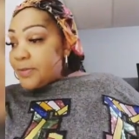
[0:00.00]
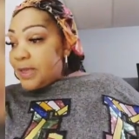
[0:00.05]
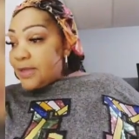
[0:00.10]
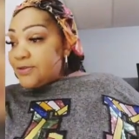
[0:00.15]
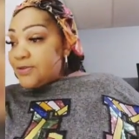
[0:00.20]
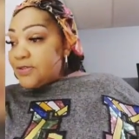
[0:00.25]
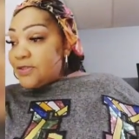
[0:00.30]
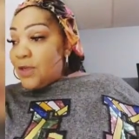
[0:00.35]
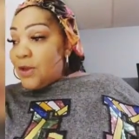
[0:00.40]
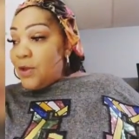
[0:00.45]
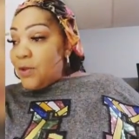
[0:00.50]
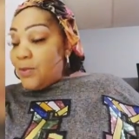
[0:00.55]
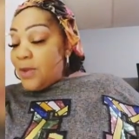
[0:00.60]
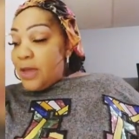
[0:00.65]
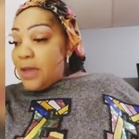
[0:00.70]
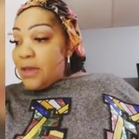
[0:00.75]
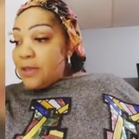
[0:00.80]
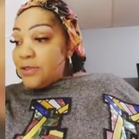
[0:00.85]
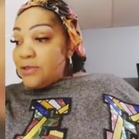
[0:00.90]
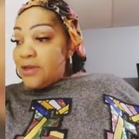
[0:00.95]
So
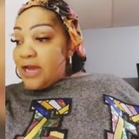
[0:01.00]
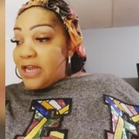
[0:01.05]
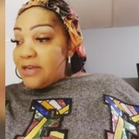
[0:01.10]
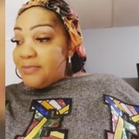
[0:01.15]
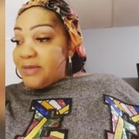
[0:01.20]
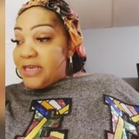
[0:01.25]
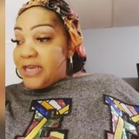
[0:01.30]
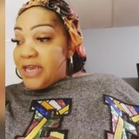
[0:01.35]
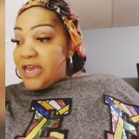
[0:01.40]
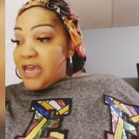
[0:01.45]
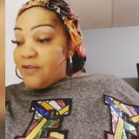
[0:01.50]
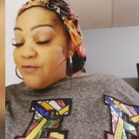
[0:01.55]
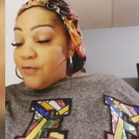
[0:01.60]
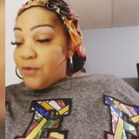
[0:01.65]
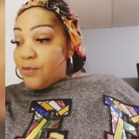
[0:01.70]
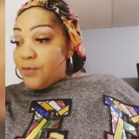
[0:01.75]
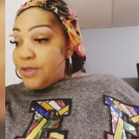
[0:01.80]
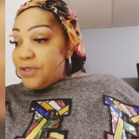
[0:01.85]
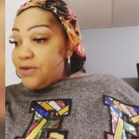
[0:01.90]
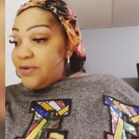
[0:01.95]
you got to be
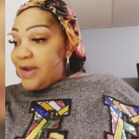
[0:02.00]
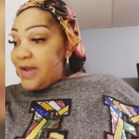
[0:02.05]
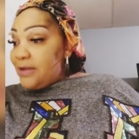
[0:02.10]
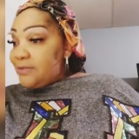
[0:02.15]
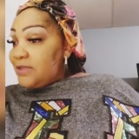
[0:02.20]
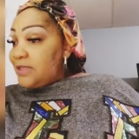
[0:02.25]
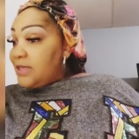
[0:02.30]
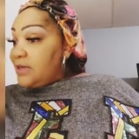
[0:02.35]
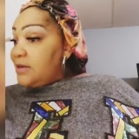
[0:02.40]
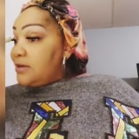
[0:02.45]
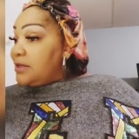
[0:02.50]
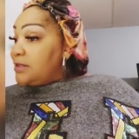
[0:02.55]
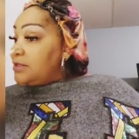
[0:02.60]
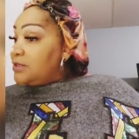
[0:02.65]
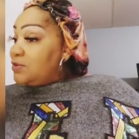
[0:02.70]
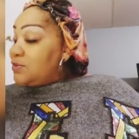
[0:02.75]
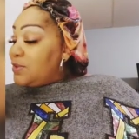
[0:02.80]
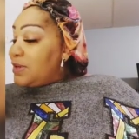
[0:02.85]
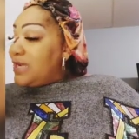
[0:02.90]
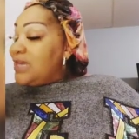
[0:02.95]
careful when you're out there
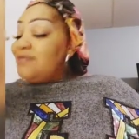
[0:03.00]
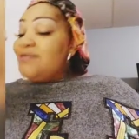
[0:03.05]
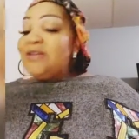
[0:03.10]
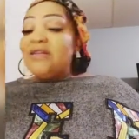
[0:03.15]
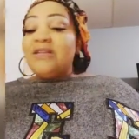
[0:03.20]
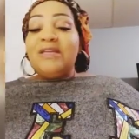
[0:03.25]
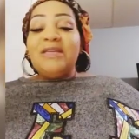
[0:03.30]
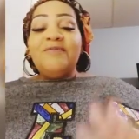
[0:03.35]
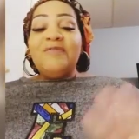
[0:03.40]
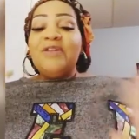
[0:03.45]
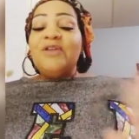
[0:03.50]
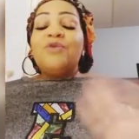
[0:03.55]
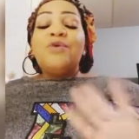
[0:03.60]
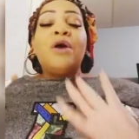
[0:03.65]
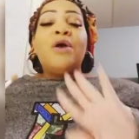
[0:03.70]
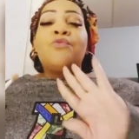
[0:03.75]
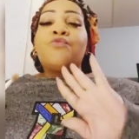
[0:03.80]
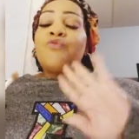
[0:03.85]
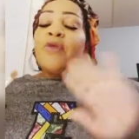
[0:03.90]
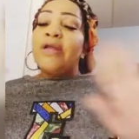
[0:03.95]
and you, even, even a,
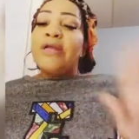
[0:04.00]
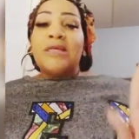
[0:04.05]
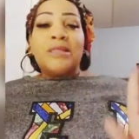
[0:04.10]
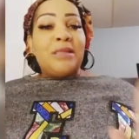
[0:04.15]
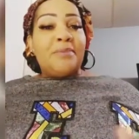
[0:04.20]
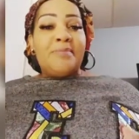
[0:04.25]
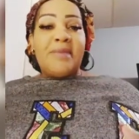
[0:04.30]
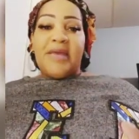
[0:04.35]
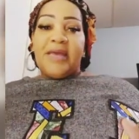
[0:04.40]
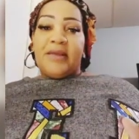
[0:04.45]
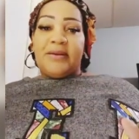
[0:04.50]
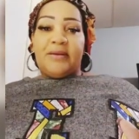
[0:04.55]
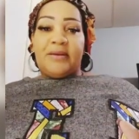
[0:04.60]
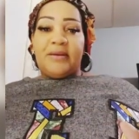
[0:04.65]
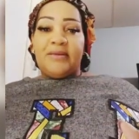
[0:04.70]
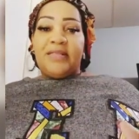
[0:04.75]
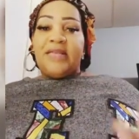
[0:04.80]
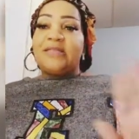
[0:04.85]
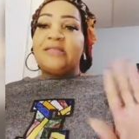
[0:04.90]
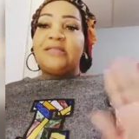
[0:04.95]
a regular man
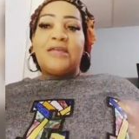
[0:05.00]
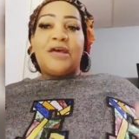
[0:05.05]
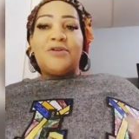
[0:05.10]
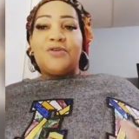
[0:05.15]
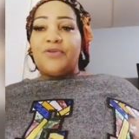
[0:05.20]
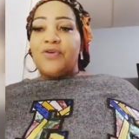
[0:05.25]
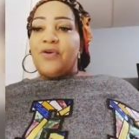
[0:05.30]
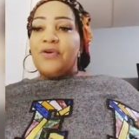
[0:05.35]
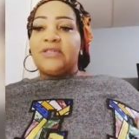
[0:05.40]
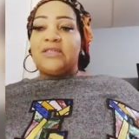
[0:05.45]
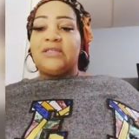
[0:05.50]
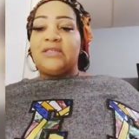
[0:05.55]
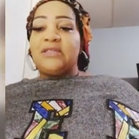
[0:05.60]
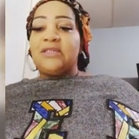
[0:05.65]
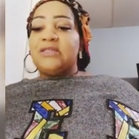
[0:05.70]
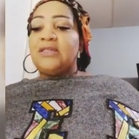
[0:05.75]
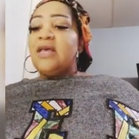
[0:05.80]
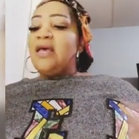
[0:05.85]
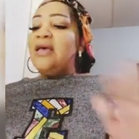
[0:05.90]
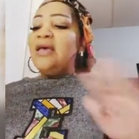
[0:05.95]
that's not a
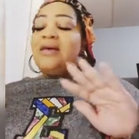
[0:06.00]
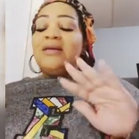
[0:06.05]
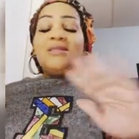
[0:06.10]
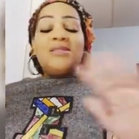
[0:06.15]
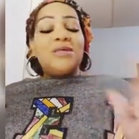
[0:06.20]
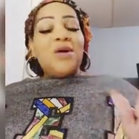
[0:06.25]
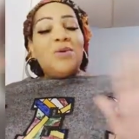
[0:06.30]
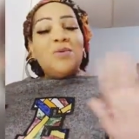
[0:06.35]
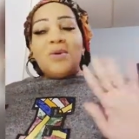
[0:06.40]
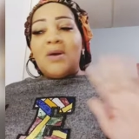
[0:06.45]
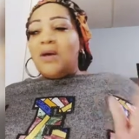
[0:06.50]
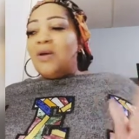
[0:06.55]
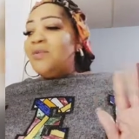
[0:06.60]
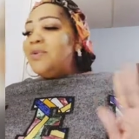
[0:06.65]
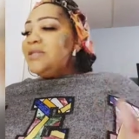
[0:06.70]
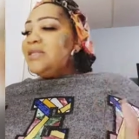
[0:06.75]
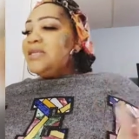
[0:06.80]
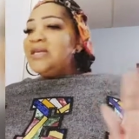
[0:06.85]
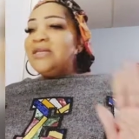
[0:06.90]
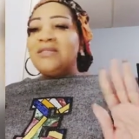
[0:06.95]
narcissist. Don't go
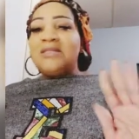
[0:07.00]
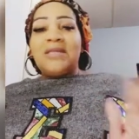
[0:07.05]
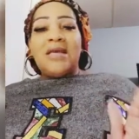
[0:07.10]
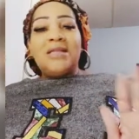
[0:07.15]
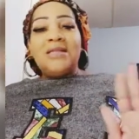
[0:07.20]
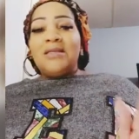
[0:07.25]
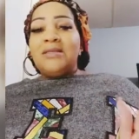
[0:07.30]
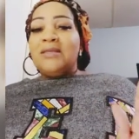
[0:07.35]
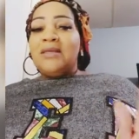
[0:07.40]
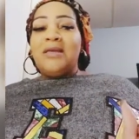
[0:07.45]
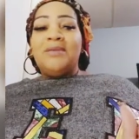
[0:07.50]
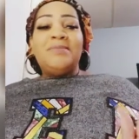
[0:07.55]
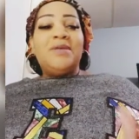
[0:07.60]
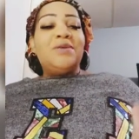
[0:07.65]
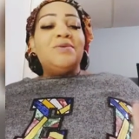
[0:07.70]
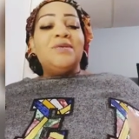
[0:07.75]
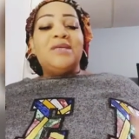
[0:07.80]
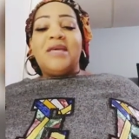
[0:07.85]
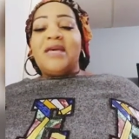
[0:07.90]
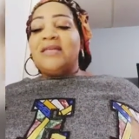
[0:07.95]
in there telling them,
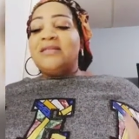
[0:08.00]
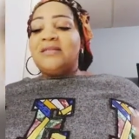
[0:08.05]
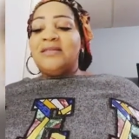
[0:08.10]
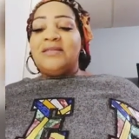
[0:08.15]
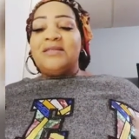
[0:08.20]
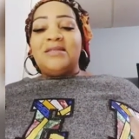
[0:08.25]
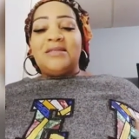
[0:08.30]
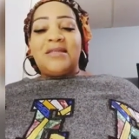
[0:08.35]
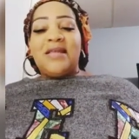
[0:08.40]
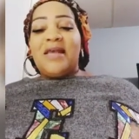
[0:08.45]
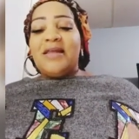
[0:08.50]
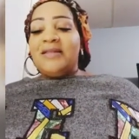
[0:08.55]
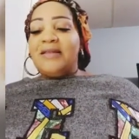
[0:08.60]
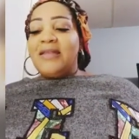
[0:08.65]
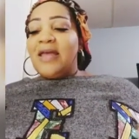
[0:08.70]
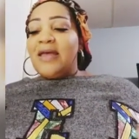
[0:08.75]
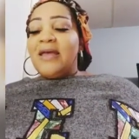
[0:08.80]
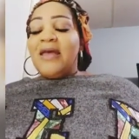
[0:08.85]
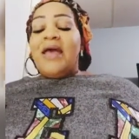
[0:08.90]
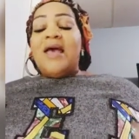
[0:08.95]
oh, yes, this and that and
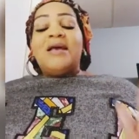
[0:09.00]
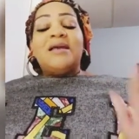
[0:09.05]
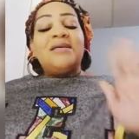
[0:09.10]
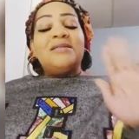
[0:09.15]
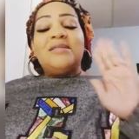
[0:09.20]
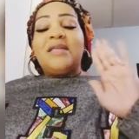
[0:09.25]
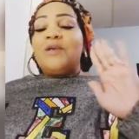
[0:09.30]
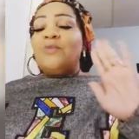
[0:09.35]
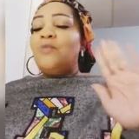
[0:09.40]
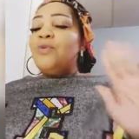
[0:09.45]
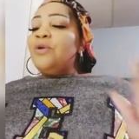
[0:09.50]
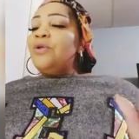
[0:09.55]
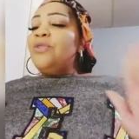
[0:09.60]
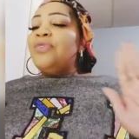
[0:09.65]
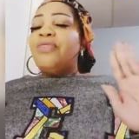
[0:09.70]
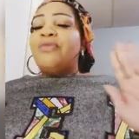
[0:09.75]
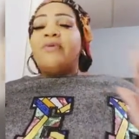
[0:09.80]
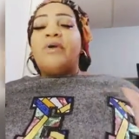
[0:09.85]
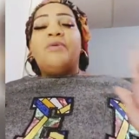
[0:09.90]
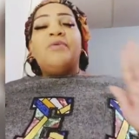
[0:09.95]
that, because they will
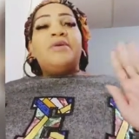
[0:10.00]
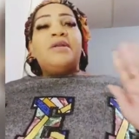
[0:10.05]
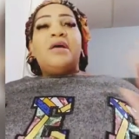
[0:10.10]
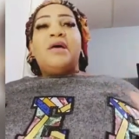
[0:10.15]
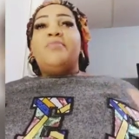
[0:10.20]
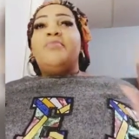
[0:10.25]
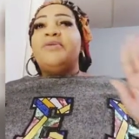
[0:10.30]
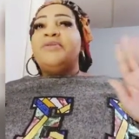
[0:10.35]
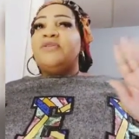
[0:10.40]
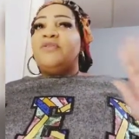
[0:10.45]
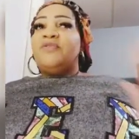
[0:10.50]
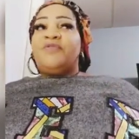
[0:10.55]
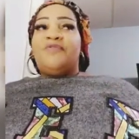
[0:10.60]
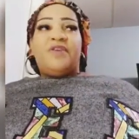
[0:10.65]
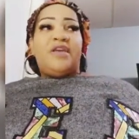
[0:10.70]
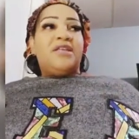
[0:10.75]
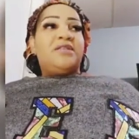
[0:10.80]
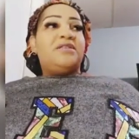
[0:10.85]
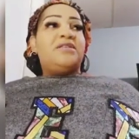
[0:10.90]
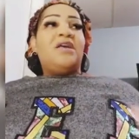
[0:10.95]
throw it up in your
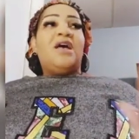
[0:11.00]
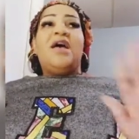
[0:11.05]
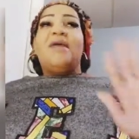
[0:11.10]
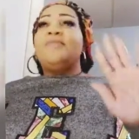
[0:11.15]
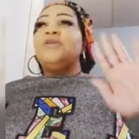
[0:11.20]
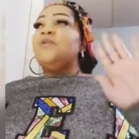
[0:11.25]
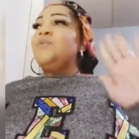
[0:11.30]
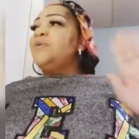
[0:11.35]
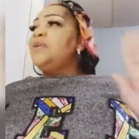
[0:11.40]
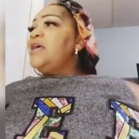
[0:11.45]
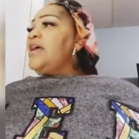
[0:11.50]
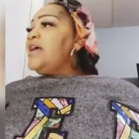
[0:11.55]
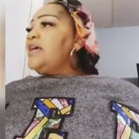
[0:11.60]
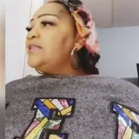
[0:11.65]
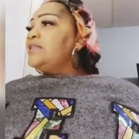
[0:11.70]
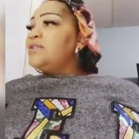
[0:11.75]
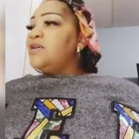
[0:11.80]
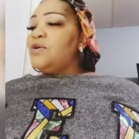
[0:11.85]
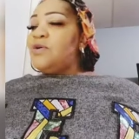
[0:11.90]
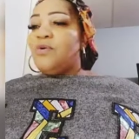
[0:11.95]
face. Time you want to
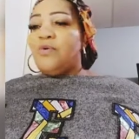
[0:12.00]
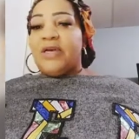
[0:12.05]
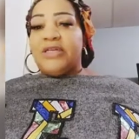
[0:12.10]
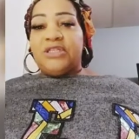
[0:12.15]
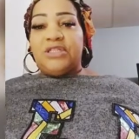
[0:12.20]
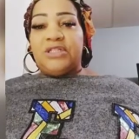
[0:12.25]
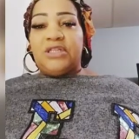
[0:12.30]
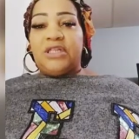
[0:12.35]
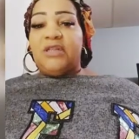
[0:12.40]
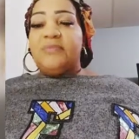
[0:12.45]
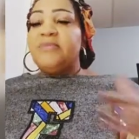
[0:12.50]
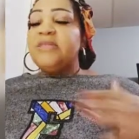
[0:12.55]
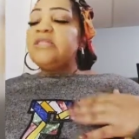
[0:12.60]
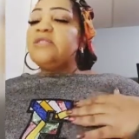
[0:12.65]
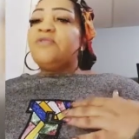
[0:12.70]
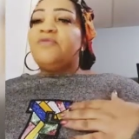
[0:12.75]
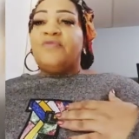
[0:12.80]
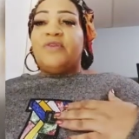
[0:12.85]
ask a question, and Mr.